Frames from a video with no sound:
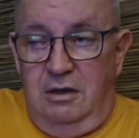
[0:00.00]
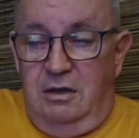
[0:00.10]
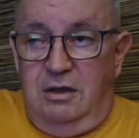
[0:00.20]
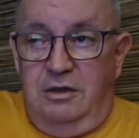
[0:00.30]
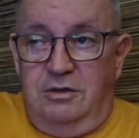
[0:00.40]

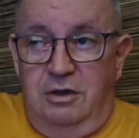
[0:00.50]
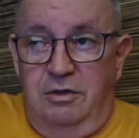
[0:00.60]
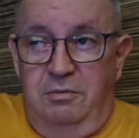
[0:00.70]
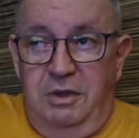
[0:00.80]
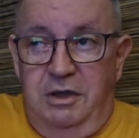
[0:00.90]
It takes
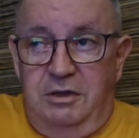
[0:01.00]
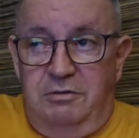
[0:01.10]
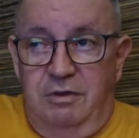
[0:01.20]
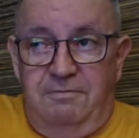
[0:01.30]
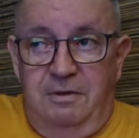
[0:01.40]
30 minutes
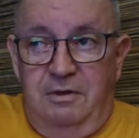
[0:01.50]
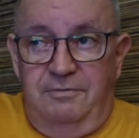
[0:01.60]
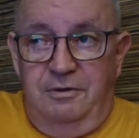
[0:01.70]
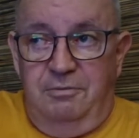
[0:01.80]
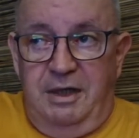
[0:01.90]
roughly to
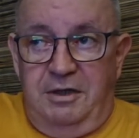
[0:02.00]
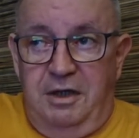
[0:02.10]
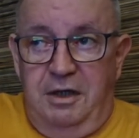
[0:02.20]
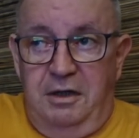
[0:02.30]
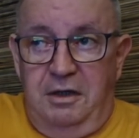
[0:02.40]
fill my
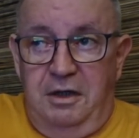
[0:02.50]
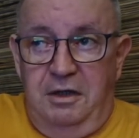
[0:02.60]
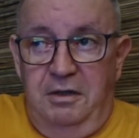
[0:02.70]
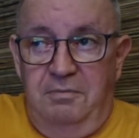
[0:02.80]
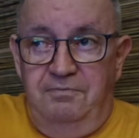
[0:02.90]
tank.
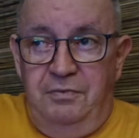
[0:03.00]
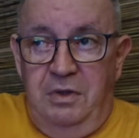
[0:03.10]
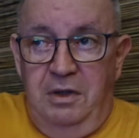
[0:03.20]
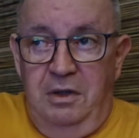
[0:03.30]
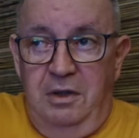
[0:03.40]

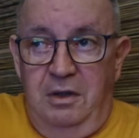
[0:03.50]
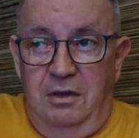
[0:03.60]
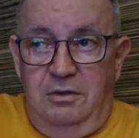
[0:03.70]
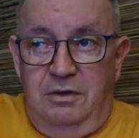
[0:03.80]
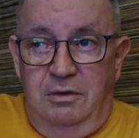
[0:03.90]

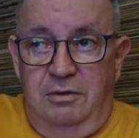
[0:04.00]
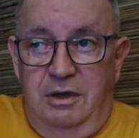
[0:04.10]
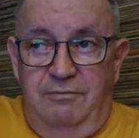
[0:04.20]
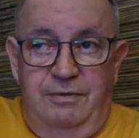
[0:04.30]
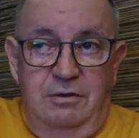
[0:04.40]
So
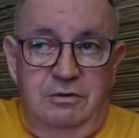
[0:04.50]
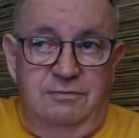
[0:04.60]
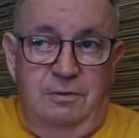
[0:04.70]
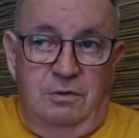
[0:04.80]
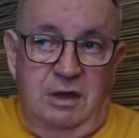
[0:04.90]
it fills
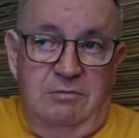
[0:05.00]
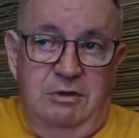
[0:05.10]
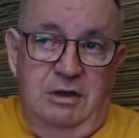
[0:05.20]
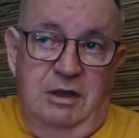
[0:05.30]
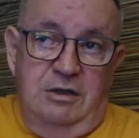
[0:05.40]
4 times
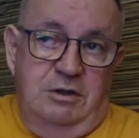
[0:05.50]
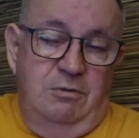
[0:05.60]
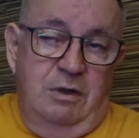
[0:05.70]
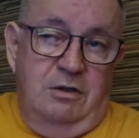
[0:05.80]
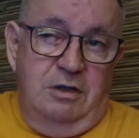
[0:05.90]
a day. That's
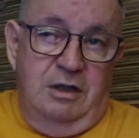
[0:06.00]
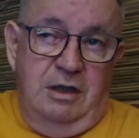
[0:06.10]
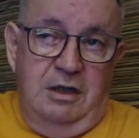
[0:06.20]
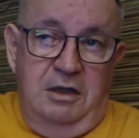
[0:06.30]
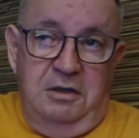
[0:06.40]
2 hours a
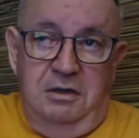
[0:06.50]
day.